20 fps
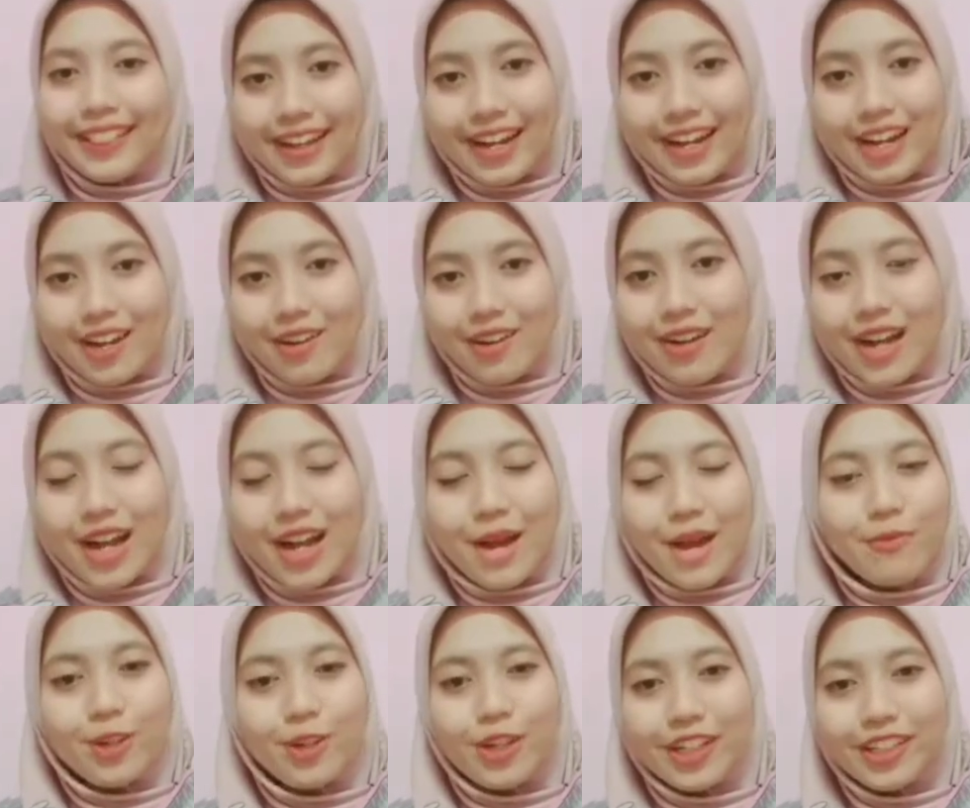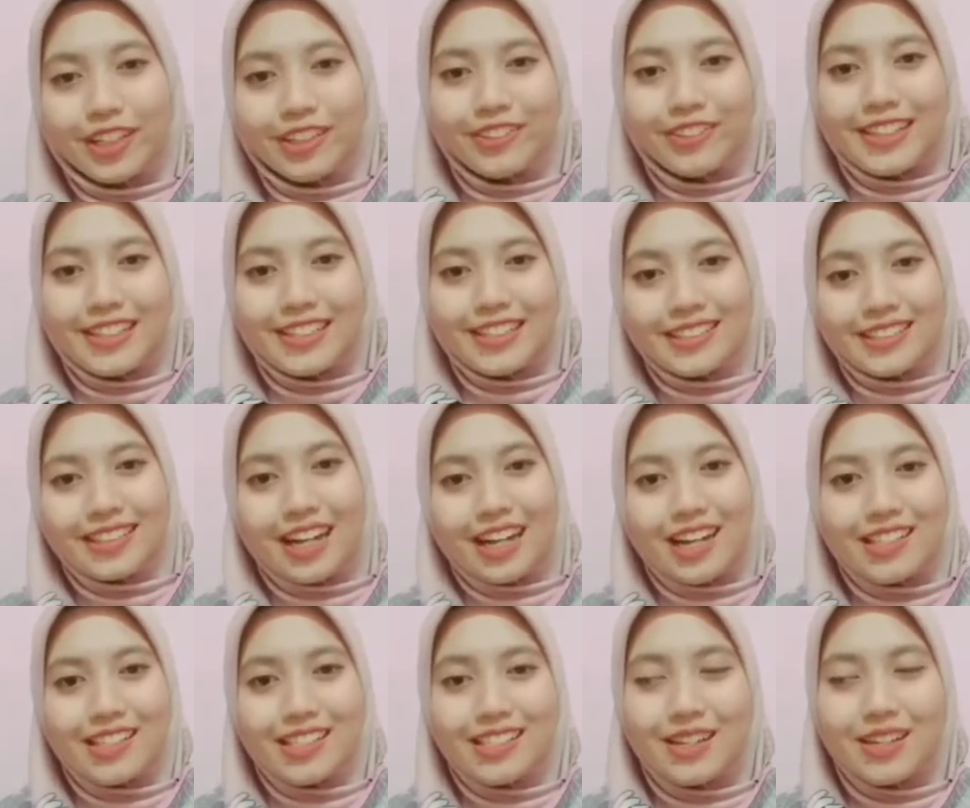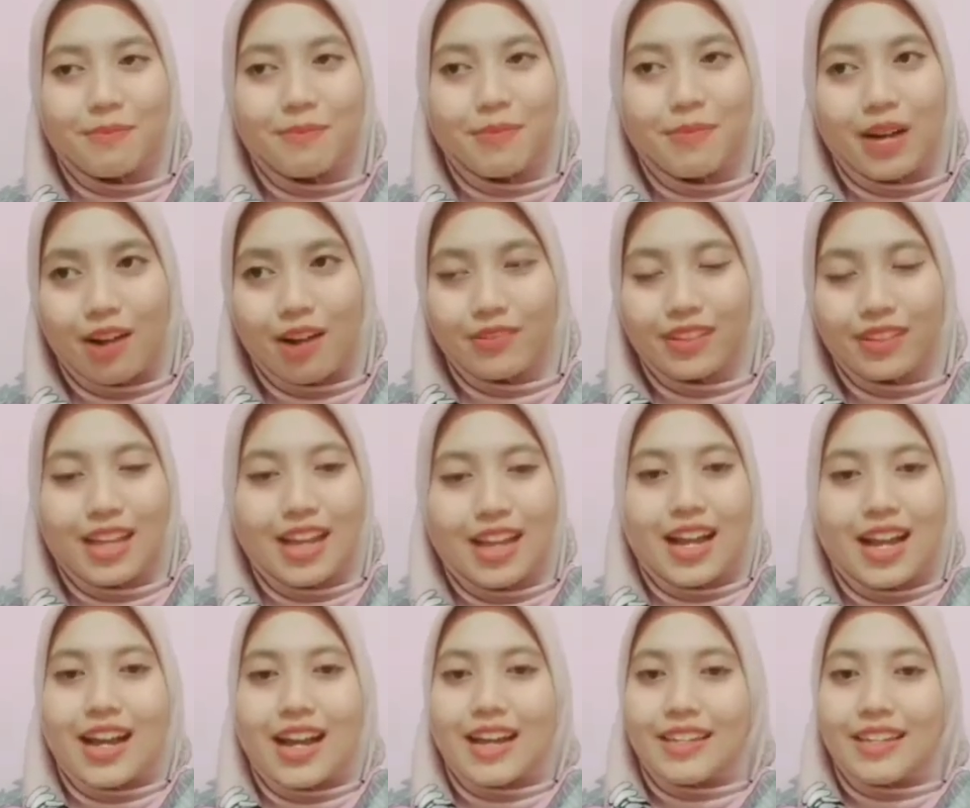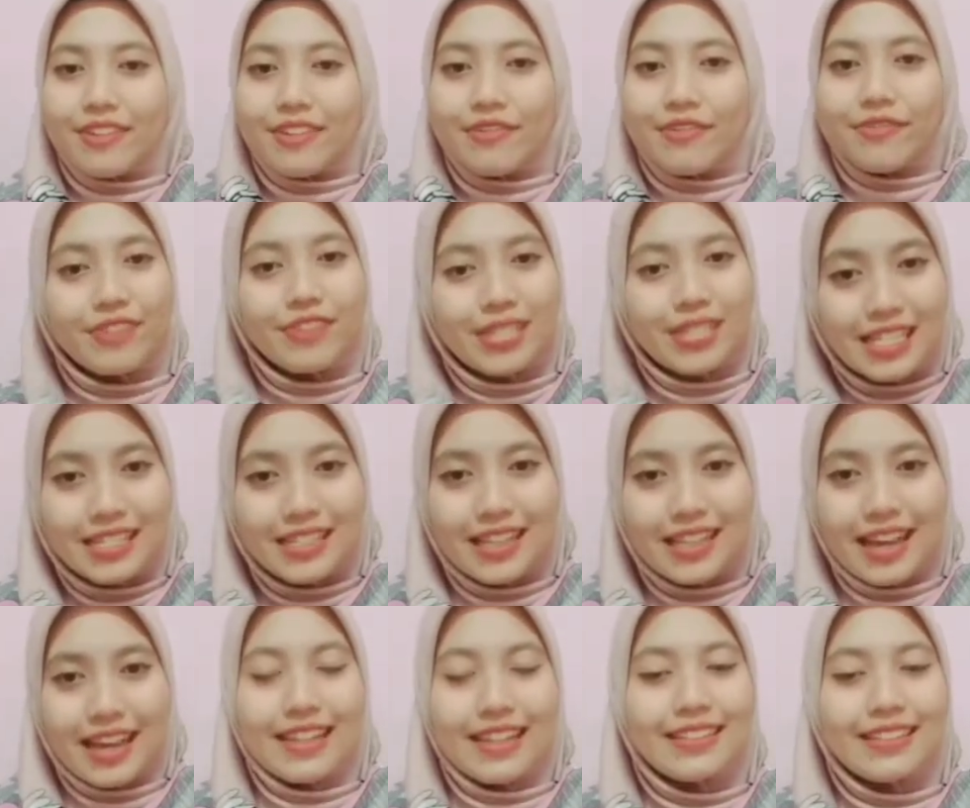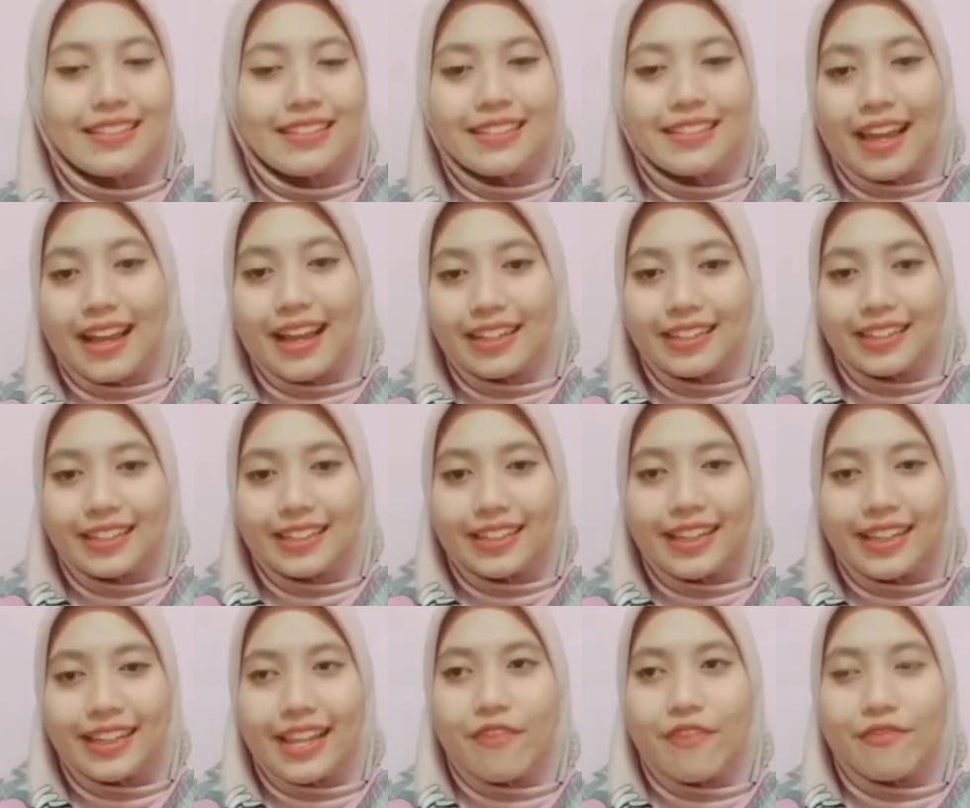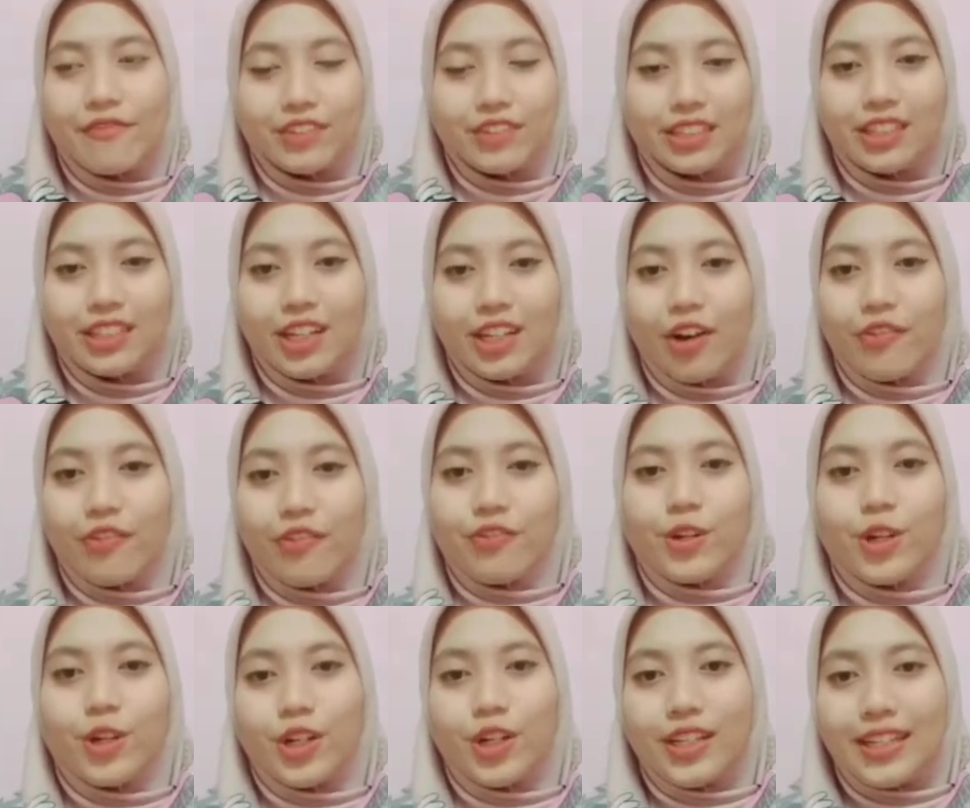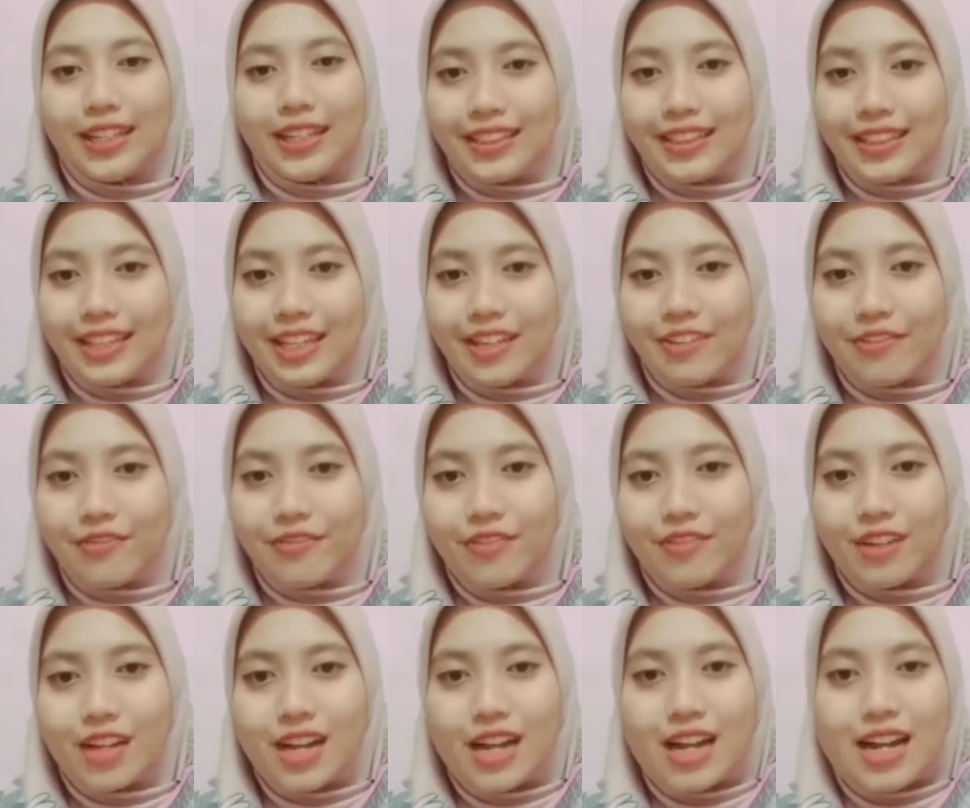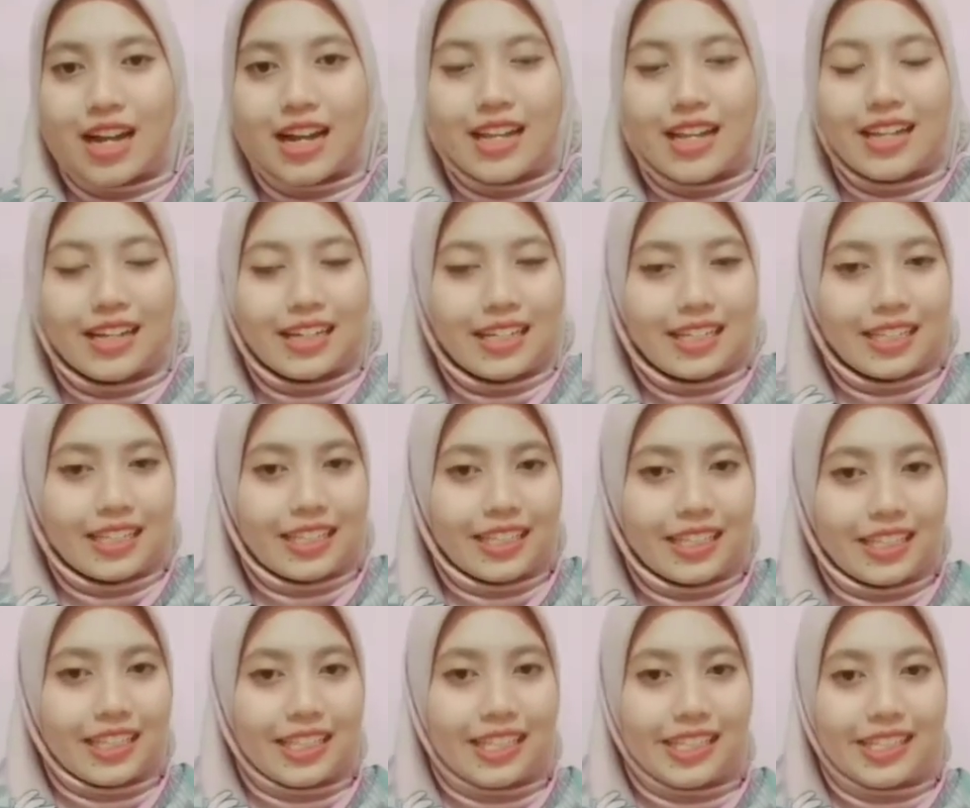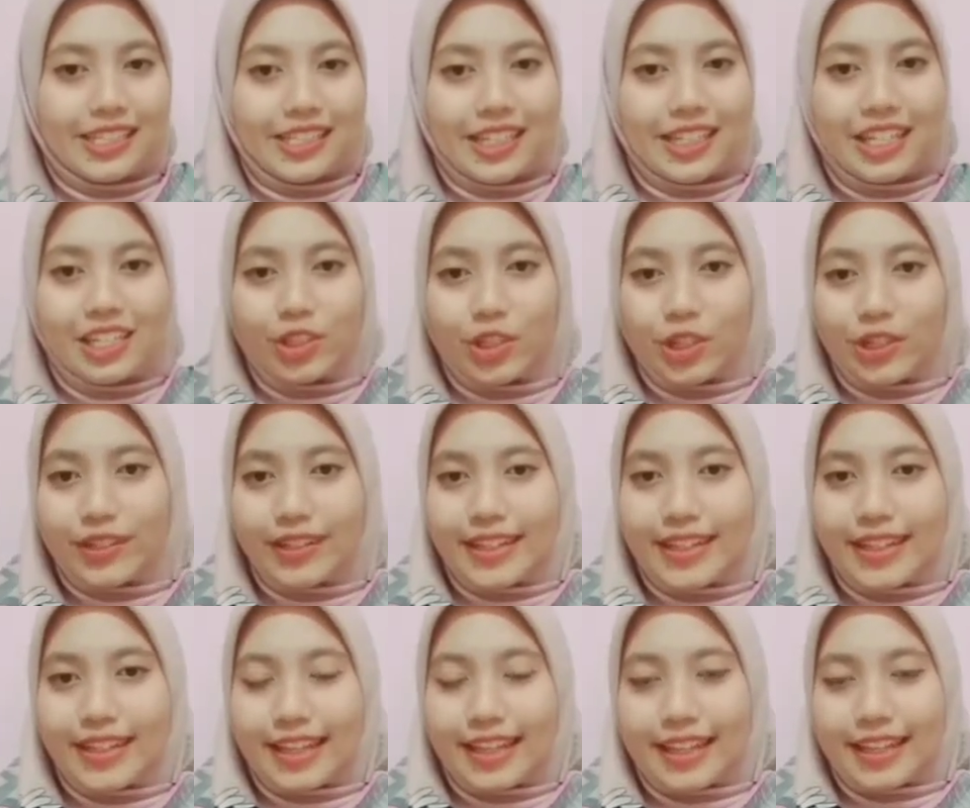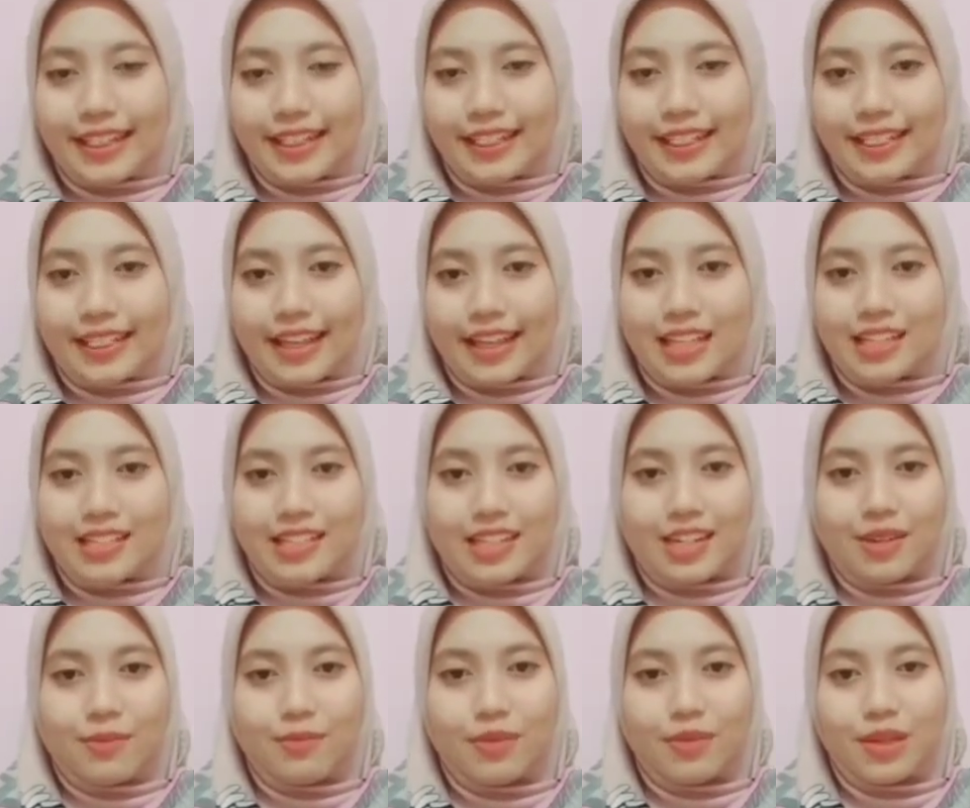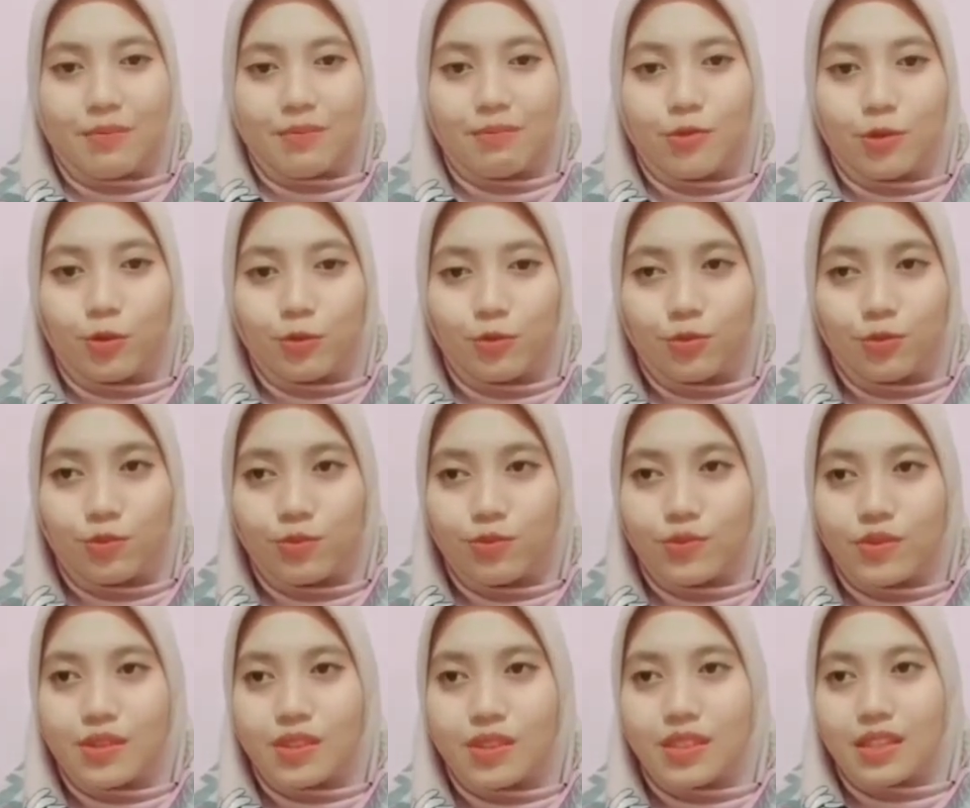Now I'm going to discuss about the first and the second level of cognitive learning theory in taxonomy Bloom's